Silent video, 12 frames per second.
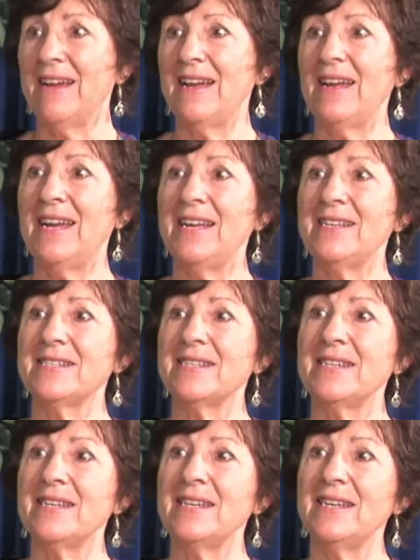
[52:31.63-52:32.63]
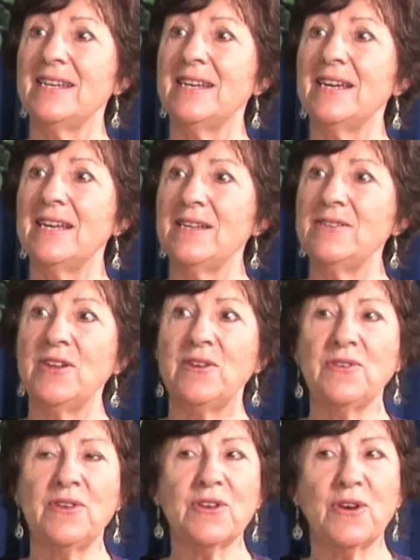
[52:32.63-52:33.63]
Like, like a commune?
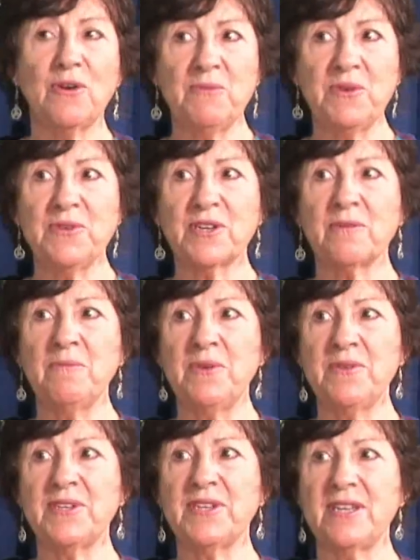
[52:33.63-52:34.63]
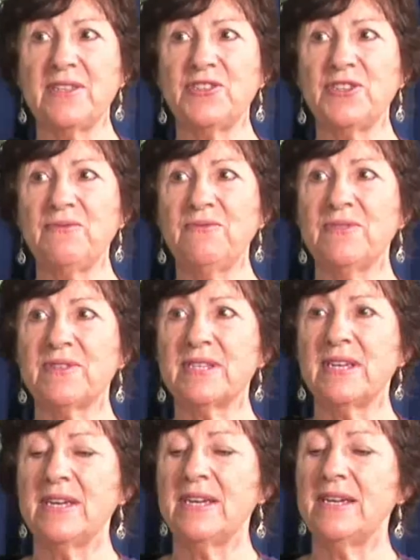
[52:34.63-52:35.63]
No, not commune, a community. The difference
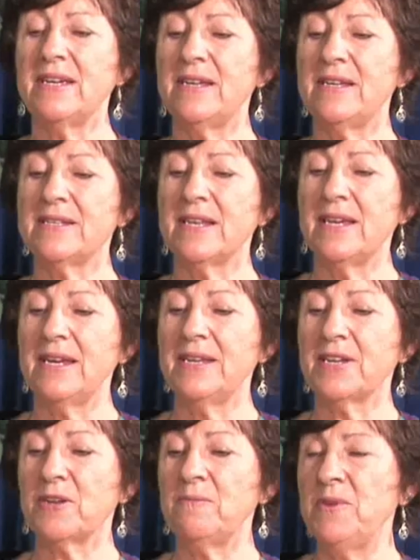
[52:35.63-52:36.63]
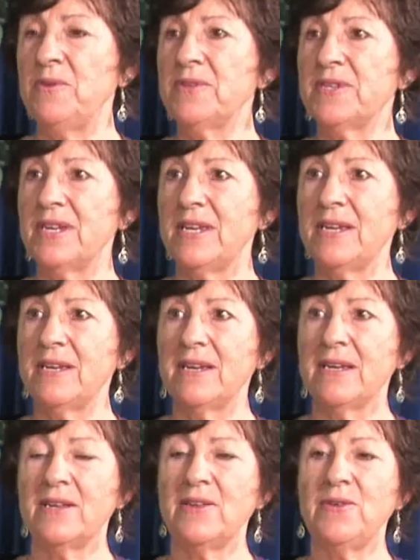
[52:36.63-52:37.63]
is in a community,
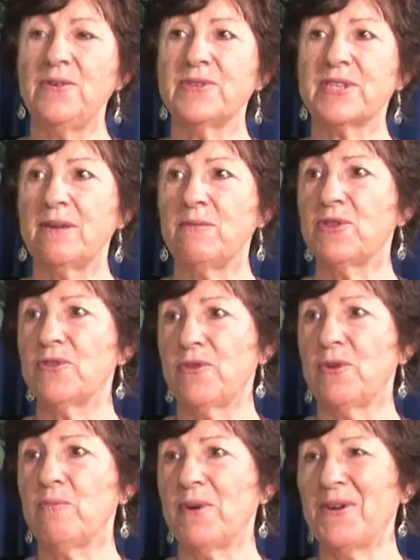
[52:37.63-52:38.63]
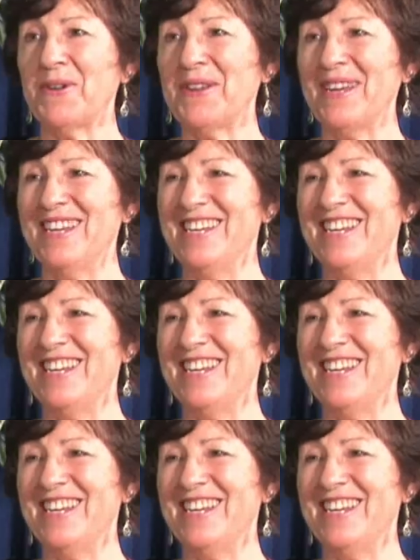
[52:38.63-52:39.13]
you stay with your own partner.